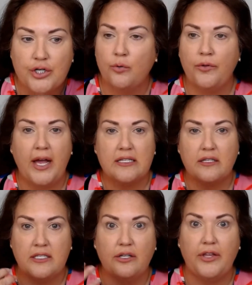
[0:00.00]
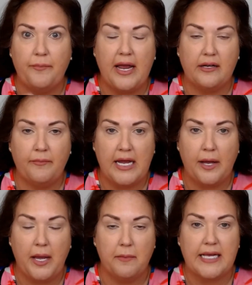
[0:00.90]
Well, that till the makeup
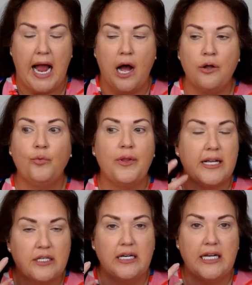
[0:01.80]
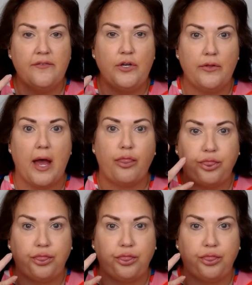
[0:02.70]
comes out. Well, that's going to give you that.